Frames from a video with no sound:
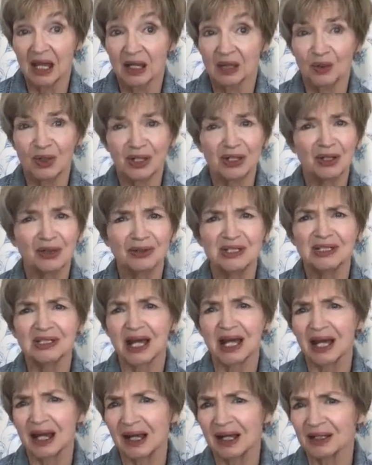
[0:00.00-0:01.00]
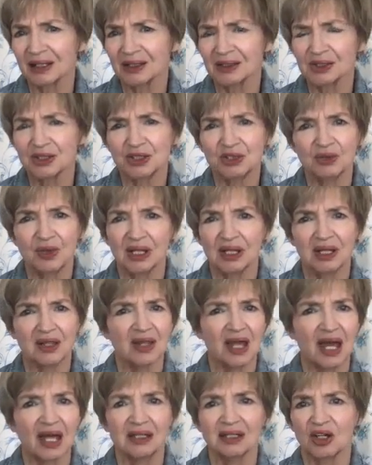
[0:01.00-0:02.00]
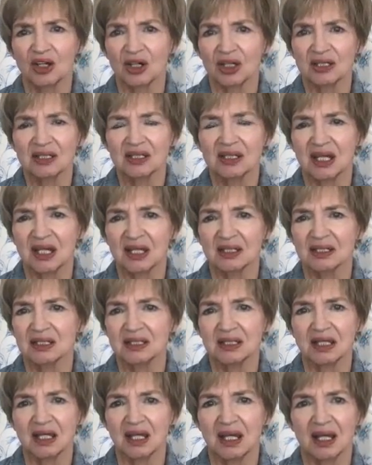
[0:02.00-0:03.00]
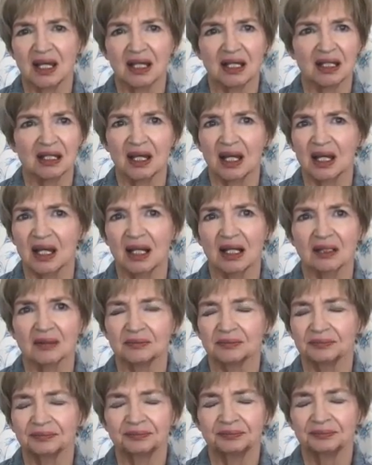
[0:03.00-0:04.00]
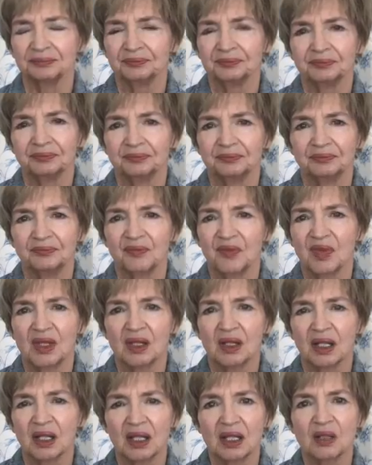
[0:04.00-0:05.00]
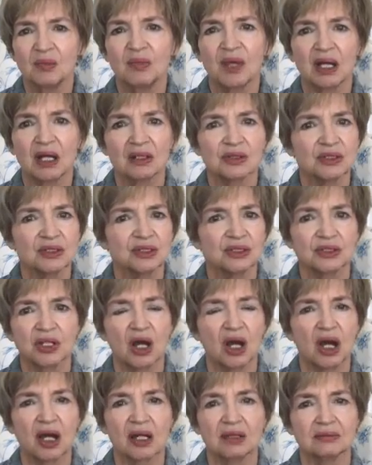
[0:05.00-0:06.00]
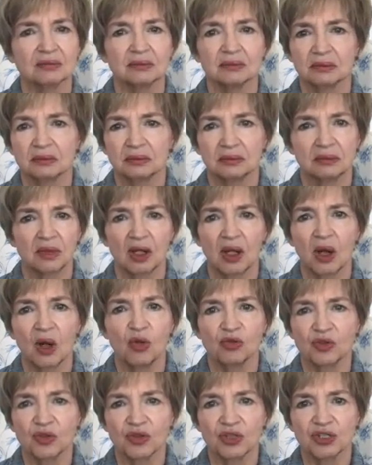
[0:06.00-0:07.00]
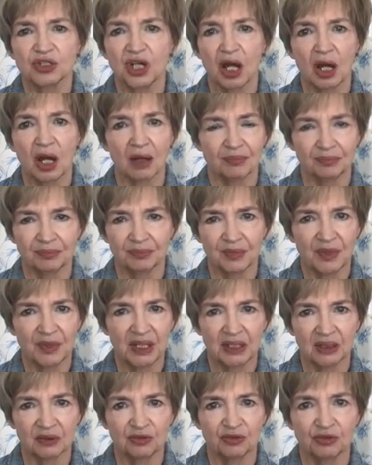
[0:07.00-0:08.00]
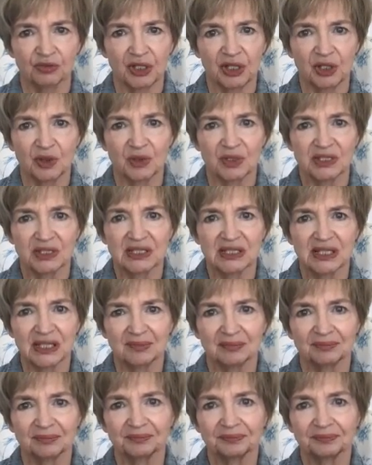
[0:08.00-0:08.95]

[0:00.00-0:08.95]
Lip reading: We don't sell or do any of that nonsense, and the emails are not over the top in frequency.